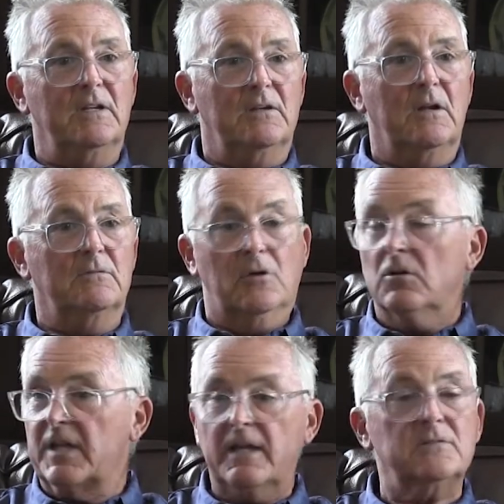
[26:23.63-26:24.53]
Okay.
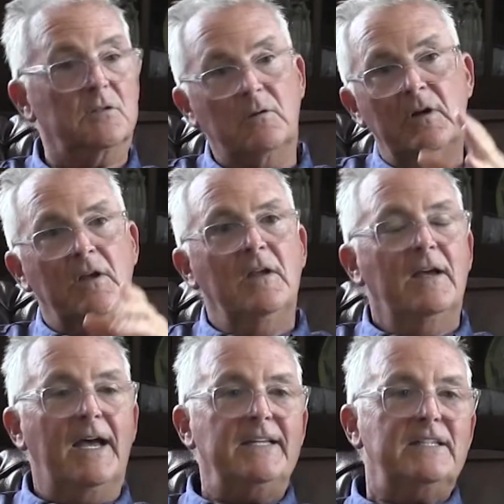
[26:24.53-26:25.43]
Go, okay, so
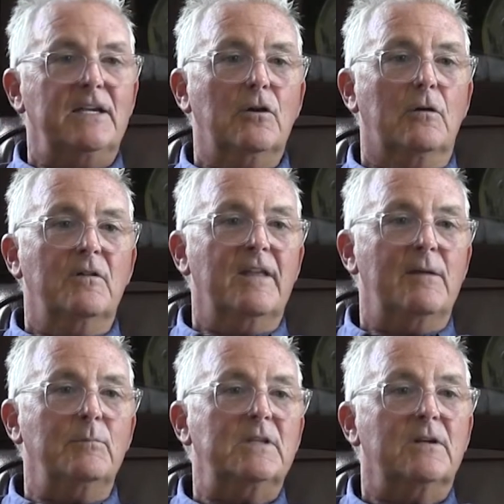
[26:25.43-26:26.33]
I take over
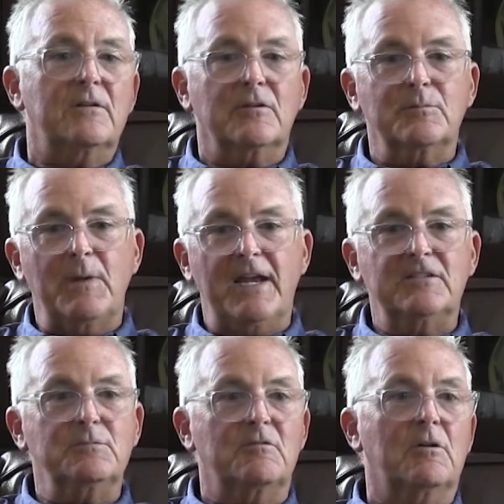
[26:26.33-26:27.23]
that materials
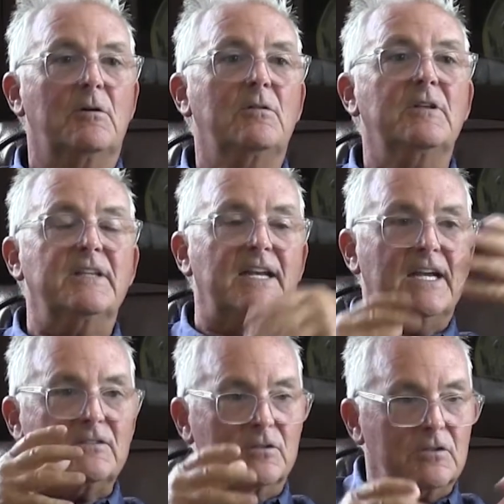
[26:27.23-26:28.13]
management role and then
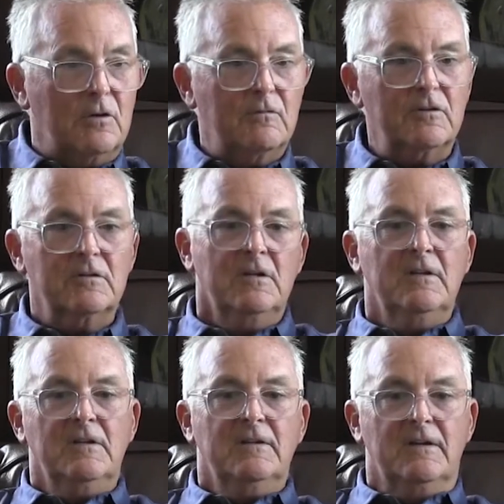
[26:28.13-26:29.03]
I took over
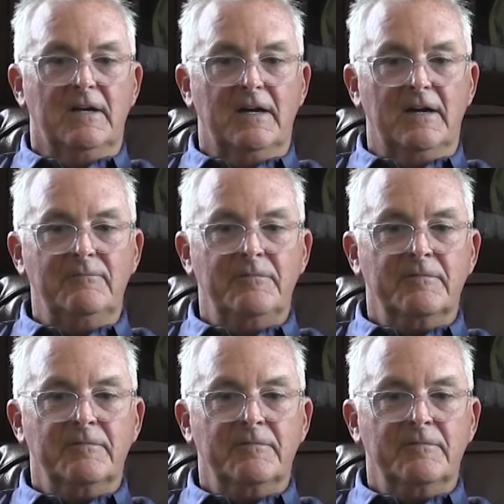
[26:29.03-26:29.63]
uh,